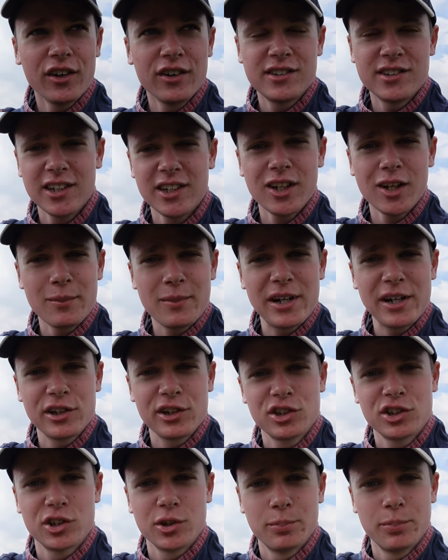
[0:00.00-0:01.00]
until I
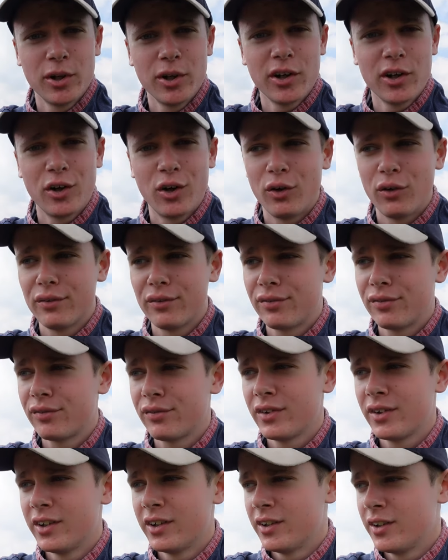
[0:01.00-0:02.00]
managed to pull it
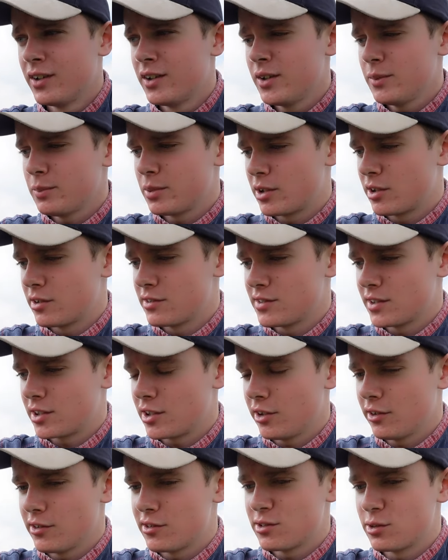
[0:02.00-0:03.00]
off, because
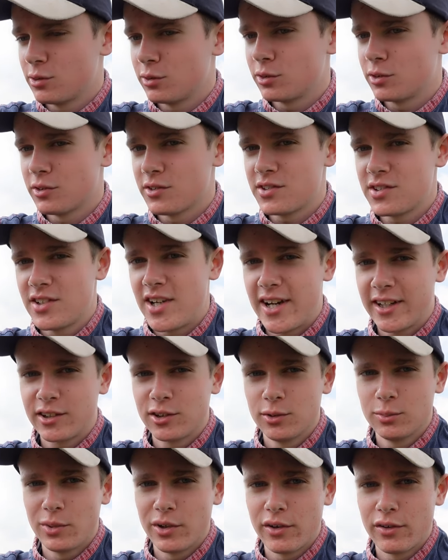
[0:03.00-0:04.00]
it kind of sort of got
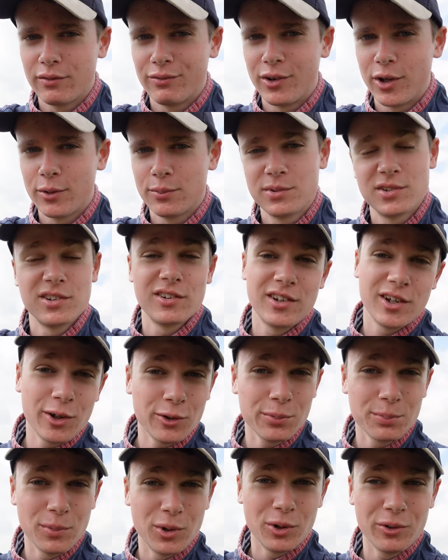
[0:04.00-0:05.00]
snagged on one of the ropes at
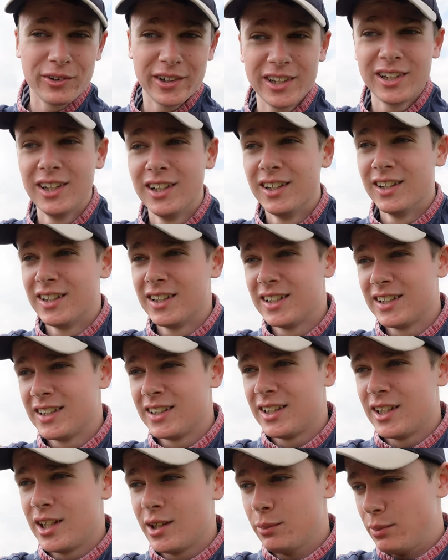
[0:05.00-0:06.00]
the old mooring
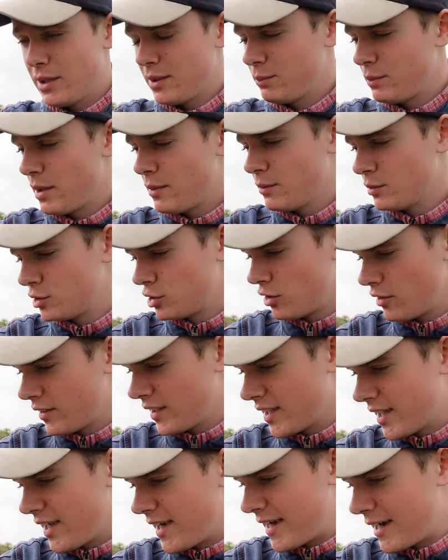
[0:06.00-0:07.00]
when we were
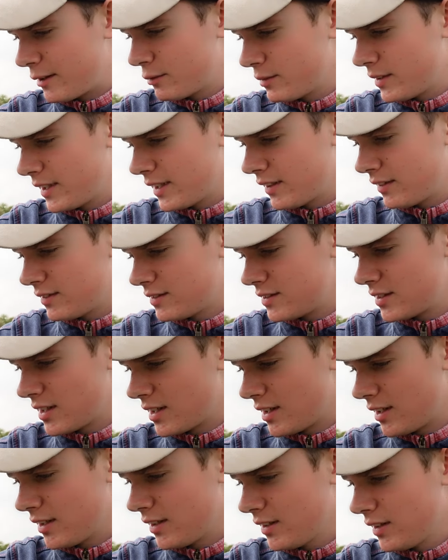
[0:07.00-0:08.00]
trying to get out, and
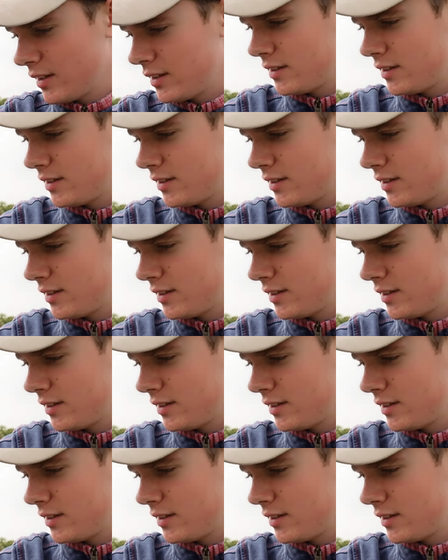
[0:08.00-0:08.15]
uh,